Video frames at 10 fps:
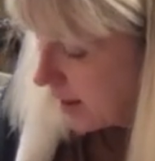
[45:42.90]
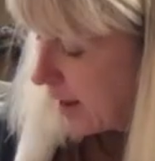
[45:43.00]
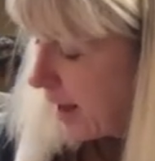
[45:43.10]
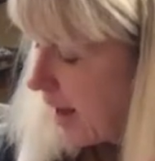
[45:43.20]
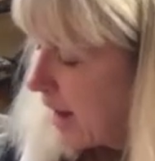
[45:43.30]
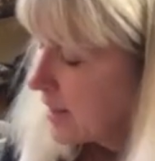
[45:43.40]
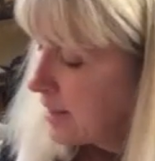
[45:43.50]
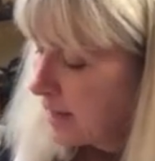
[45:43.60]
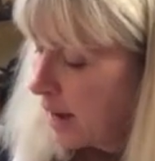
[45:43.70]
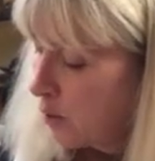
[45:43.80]
I
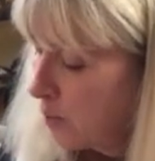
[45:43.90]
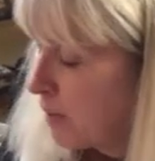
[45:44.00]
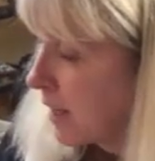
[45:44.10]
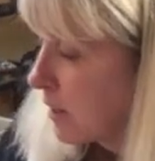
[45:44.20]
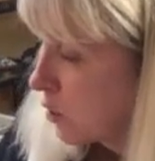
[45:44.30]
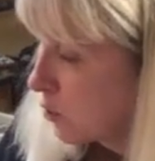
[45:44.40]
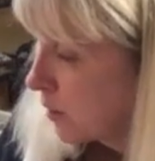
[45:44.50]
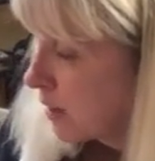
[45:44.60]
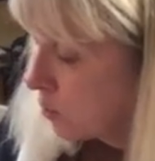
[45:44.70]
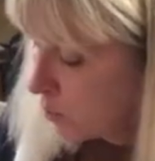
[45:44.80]
doubt my
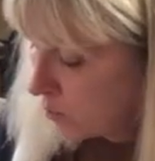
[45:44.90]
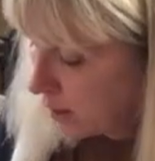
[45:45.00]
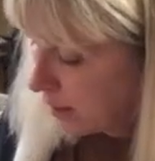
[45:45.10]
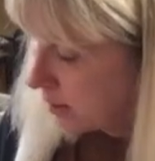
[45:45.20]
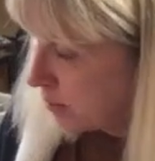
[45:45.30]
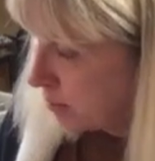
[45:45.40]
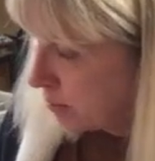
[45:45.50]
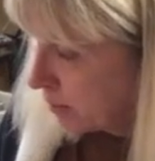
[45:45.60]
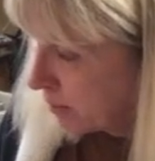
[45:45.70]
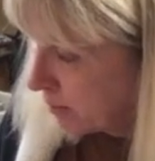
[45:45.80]
string will end up,
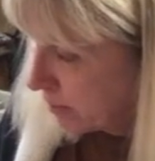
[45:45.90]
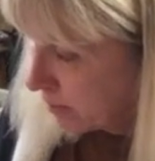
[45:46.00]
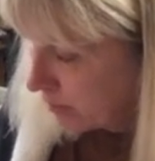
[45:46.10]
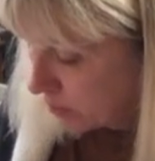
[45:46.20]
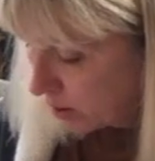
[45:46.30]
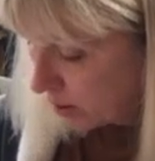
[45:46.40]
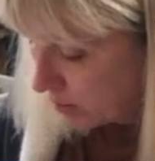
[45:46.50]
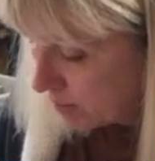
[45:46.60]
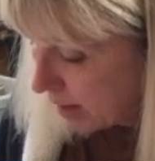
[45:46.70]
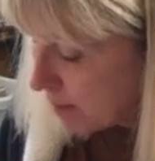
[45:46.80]

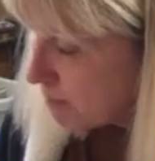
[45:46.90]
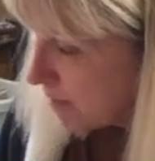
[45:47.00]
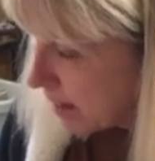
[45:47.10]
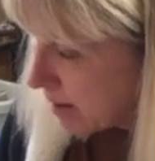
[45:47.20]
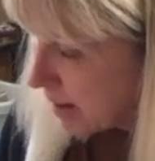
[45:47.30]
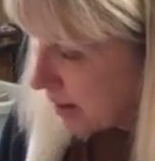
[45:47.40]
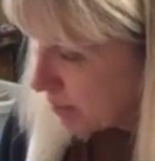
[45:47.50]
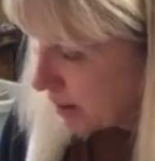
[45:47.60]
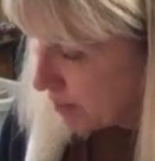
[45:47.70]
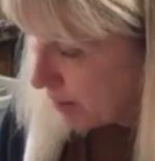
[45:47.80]
well, it may end up
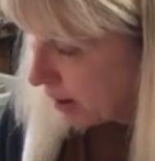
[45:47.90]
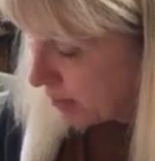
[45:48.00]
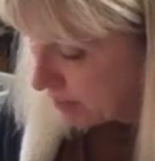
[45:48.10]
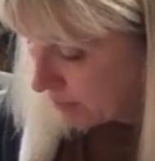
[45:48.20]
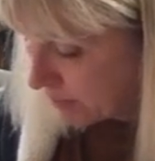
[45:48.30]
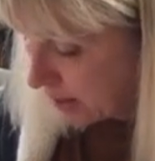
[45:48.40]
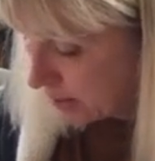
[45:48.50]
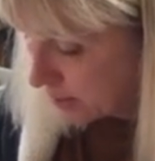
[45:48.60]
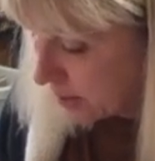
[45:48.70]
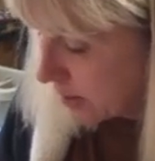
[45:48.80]
in the bottom of
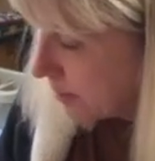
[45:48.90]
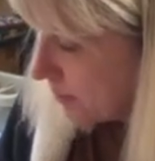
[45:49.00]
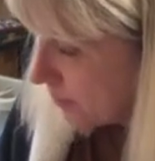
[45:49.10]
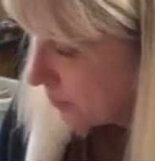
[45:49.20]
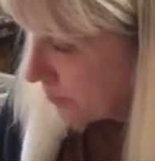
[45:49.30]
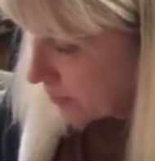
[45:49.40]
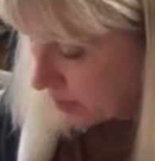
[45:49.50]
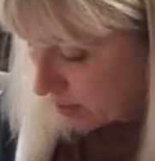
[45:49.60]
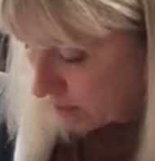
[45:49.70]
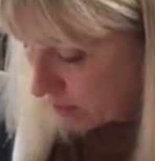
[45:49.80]
this.
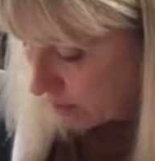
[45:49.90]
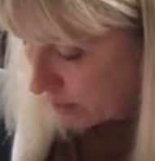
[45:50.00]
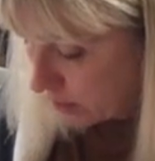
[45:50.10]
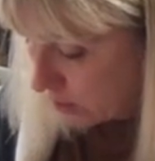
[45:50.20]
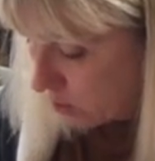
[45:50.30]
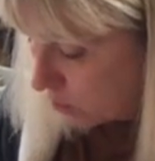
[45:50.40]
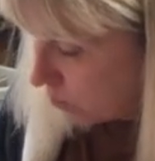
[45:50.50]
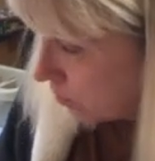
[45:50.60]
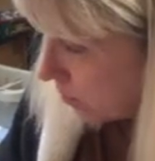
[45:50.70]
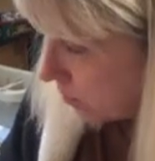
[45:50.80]
So
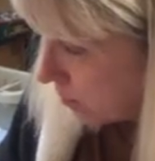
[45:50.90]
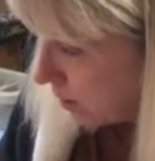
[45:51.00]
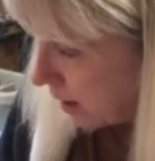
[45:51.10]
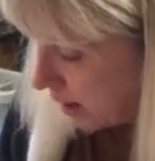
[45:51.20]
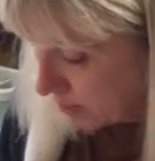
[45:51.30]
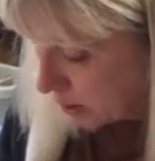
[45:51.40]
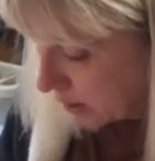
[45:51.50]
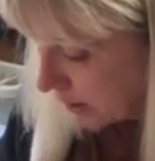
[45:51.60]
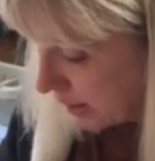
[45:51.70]
I'm just going to